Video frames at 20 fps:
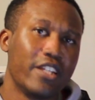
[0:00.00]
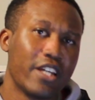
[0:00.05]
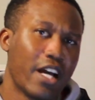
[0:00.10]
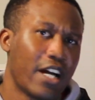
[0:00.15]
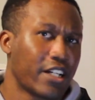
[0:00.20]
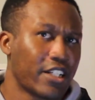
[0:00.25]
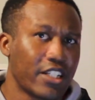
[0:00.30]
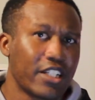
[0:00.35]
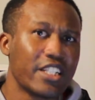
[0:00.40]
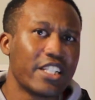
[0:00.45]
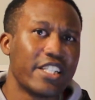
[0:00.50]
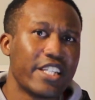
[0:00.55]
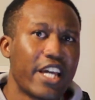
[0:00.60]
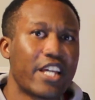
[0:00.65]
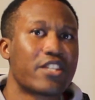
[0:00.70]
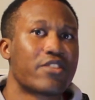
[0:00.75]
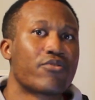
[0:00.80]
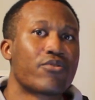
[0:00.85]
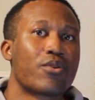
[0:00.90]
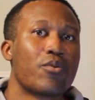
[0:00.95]
a good
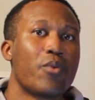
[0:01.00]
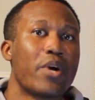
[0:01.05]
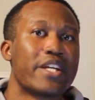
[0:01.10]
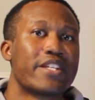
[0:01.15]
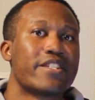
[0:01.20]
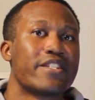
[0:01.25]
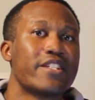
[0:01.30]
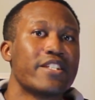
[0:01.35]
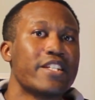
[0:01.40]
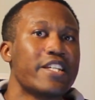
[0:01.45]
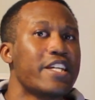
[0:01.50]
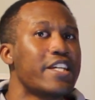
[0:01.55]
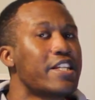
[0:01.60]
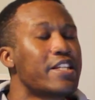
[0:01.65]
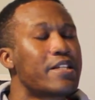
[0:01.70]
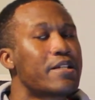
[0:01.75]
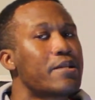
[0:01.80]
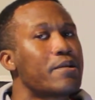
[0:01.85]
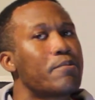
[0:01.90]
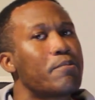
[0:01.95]
yes for West
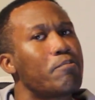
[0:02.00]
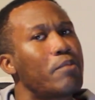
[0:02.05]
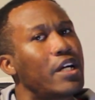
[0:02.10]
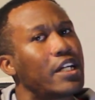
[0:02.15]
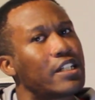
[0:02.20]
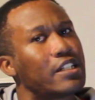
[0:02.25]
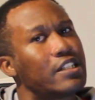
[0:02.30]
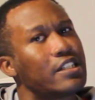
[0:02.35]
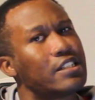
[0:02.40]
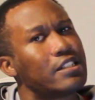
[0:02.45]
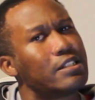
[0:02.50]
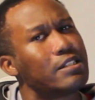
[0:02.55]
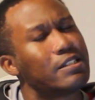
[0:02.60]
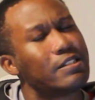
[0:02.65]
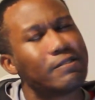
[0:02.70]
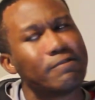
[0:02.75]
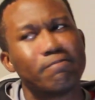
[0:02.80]
Indies, a good,